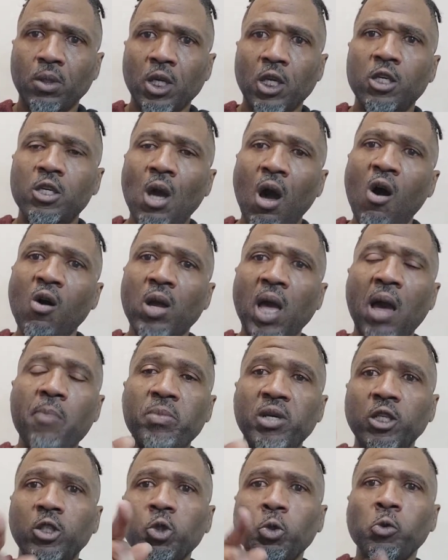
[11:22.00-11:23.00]
Y'all got
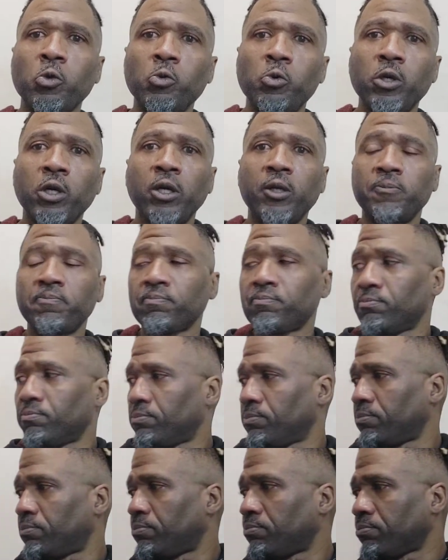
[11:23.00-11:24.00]
me screwed up.
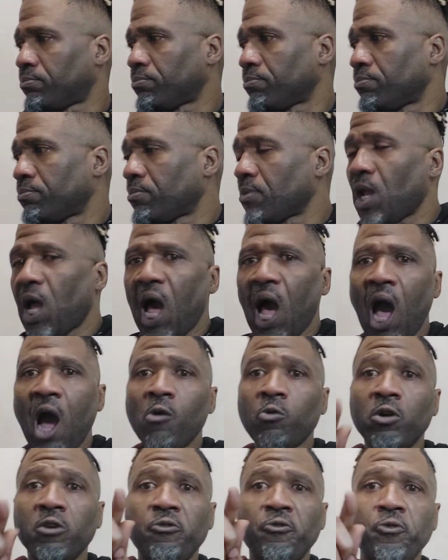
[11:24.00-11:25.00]
I
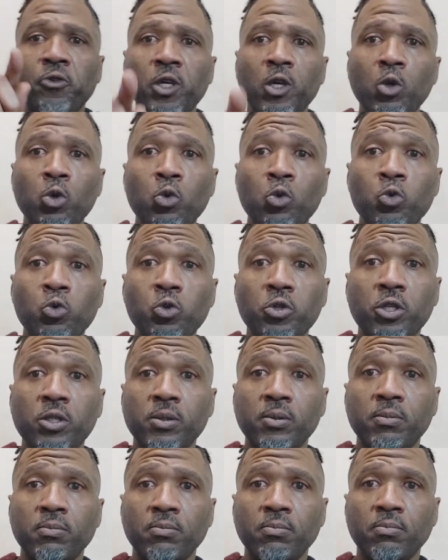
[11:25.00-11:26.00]
refuse
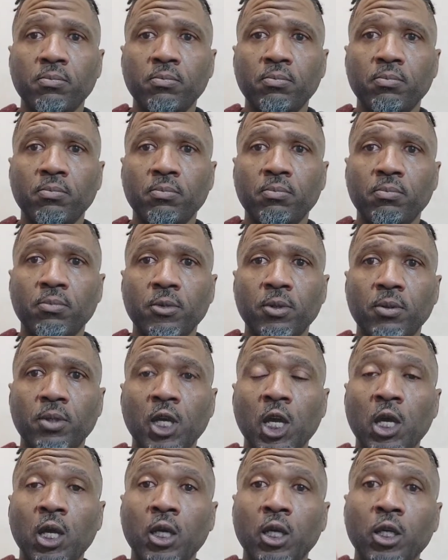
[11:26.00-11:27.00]

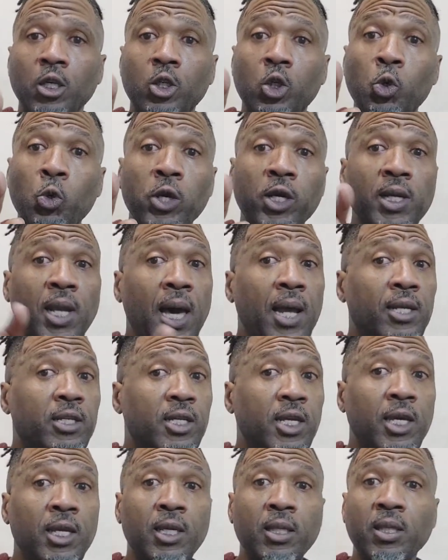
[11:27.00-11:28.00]
to acknowledge
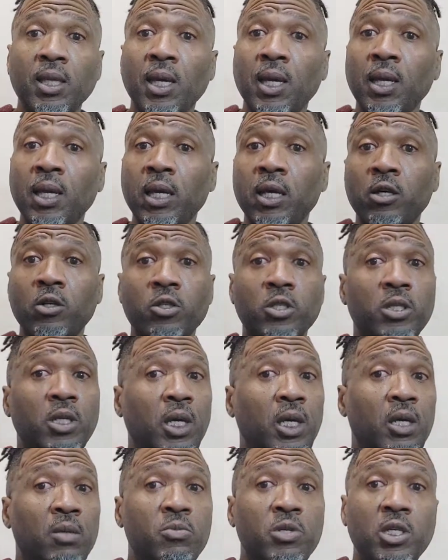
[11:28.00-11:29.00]
anything else the
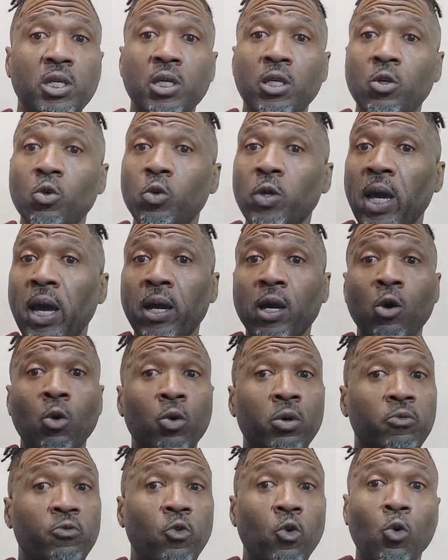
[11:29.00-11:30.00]
MCU got
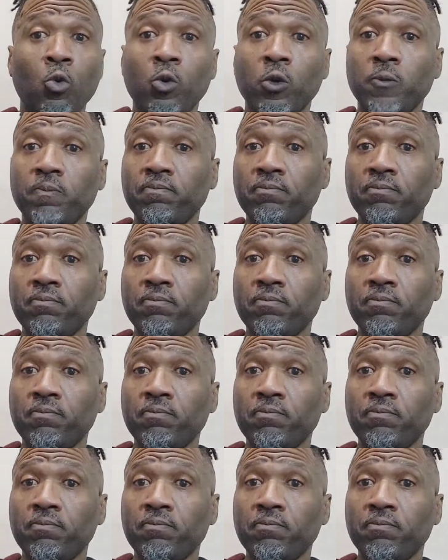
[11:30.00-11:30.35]
going forward.